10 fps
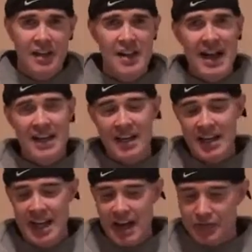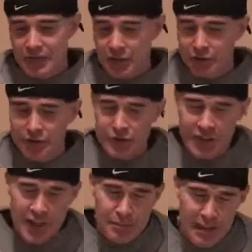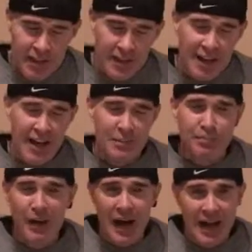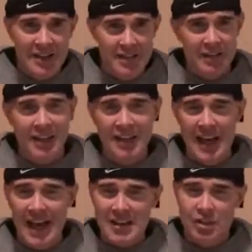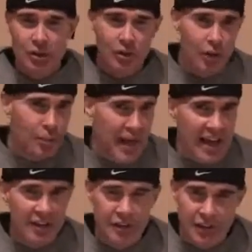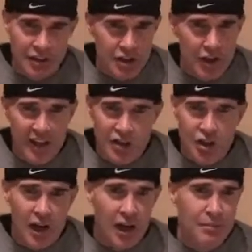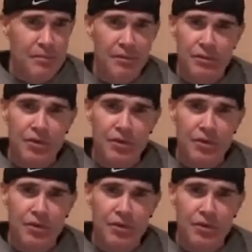Now you're going to have Freeman and Ponder and Castle all battling for the starting job.